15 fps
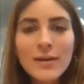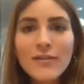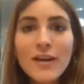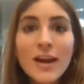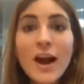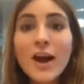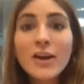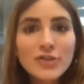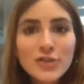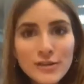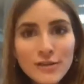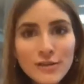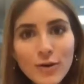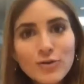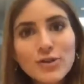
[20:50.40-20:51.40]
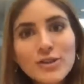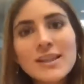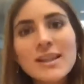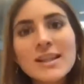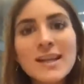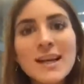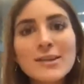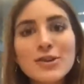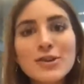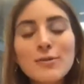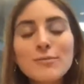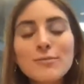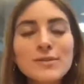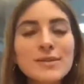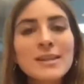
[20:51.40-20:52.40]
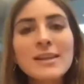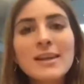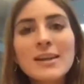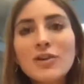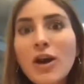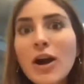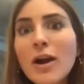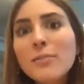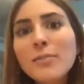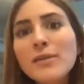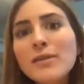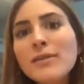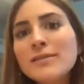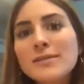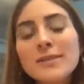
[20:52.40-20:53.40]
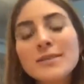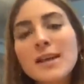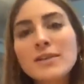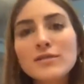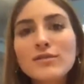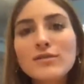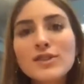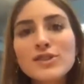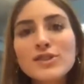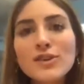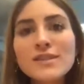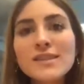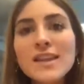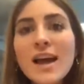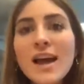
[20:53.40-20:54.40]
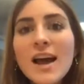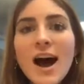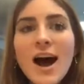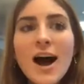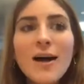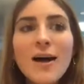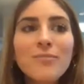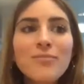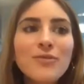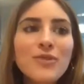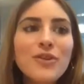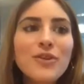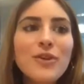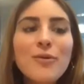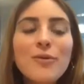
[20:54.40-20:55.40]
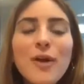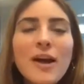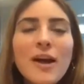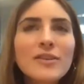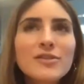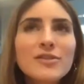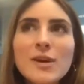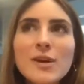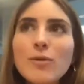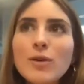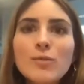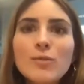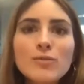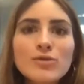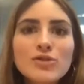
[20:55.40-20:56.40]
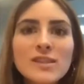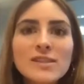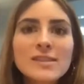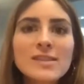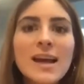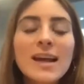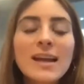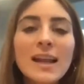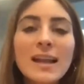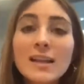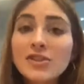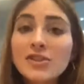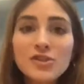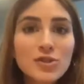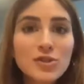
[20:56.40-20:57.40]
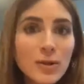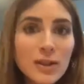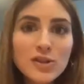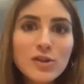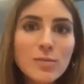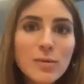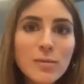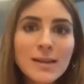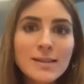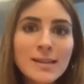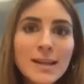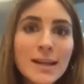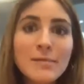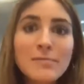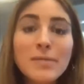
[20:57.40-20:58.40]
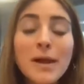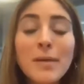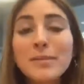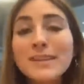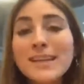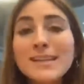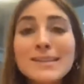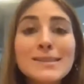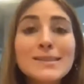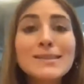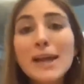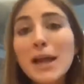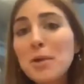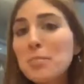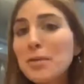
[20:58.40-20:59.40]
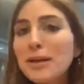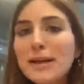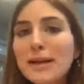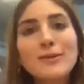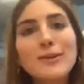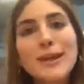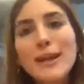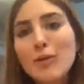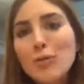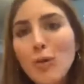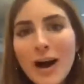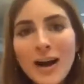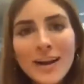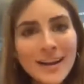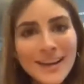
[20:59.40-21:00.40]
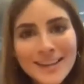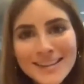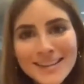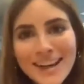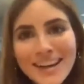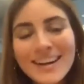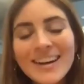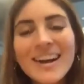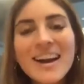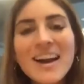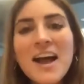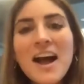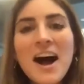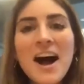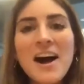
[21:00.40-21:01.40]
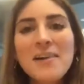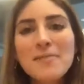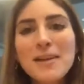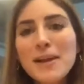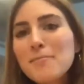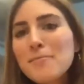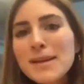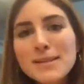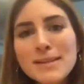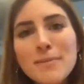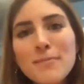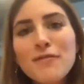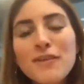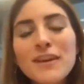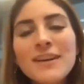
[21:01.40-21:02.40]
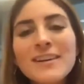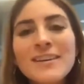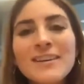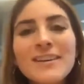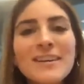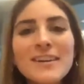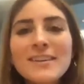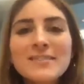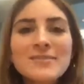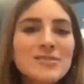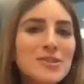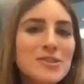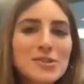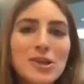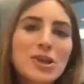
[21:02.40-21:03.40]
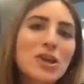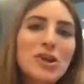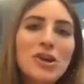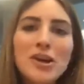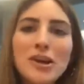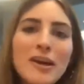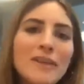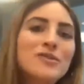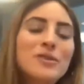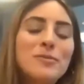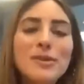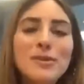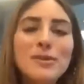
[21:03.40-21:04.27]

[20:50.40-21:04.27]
hundreds of coaches in the test group see incredible, successful results. You know, someone just said like they're doing the 2B Mindset eating plan, but they still like putting their quinoa in a container. Like it makes them feel just secure and comfortable